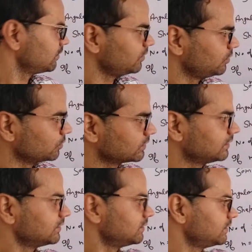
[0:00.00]
use
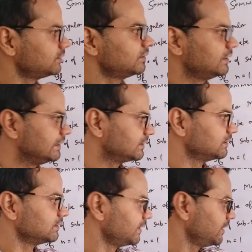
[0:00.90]
these
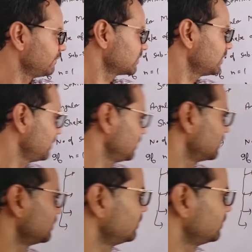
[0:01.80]
names here.